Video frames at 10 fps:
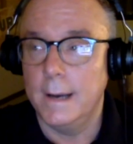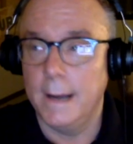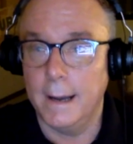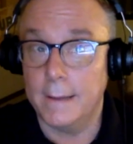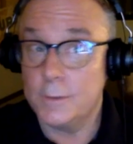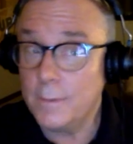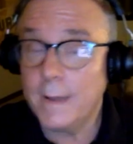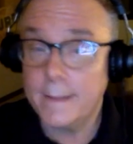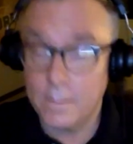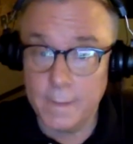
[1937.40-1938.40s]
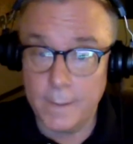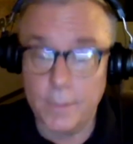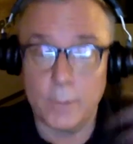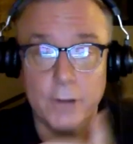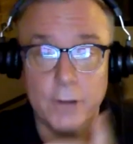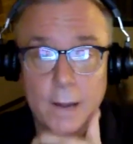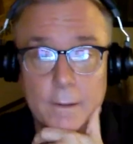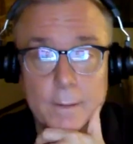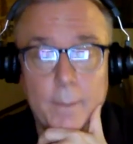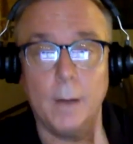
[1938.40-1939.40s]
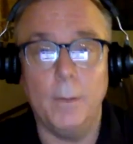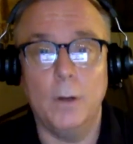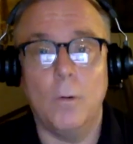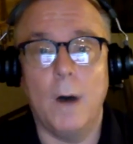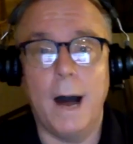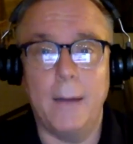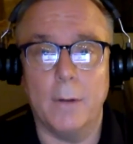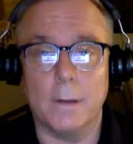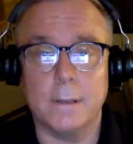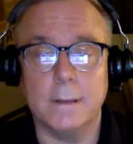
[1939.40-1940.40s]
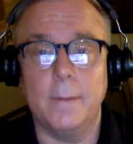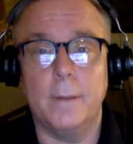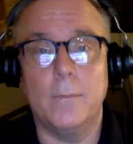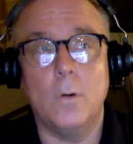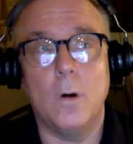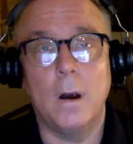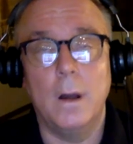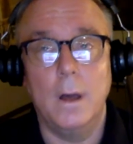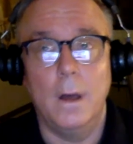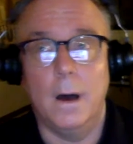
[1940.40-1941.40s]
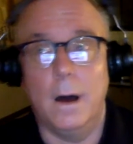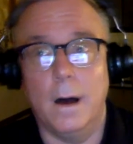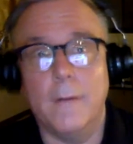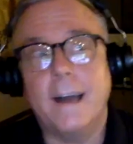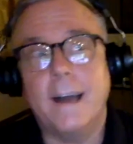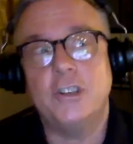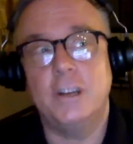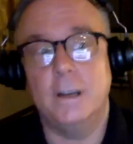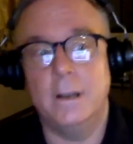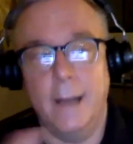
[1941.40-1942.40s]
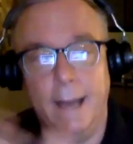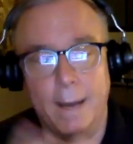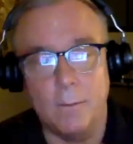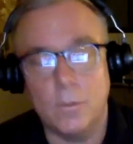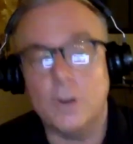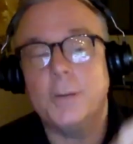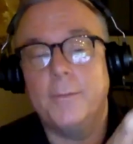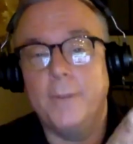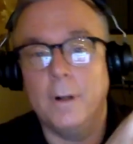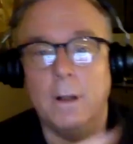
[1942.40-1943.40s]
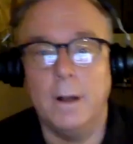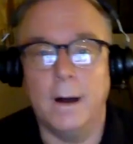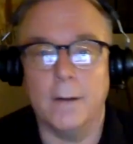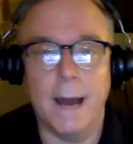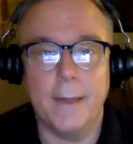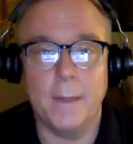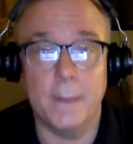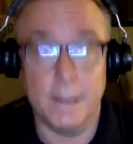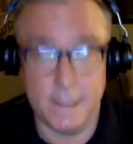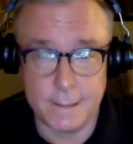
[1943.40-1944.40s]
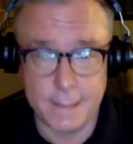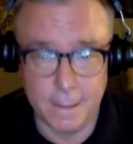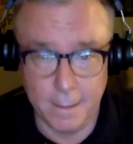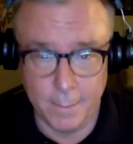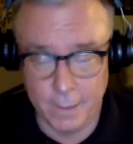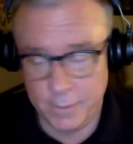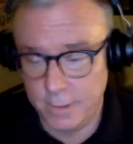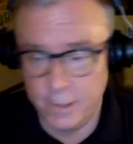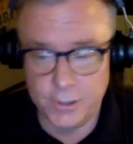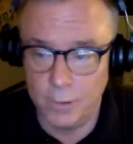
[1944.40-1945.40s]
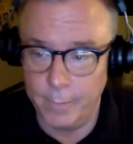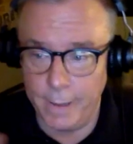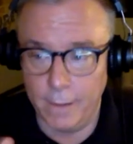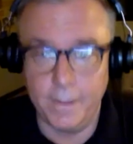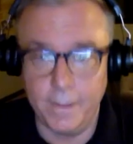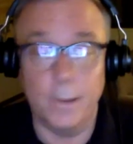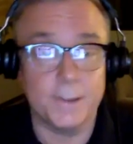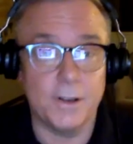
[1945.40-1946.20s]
sort of like the one they portray here in The Pale Blue Eye, where it's a little bit more affection and worshipful rather than necessarily being traditional male-female. So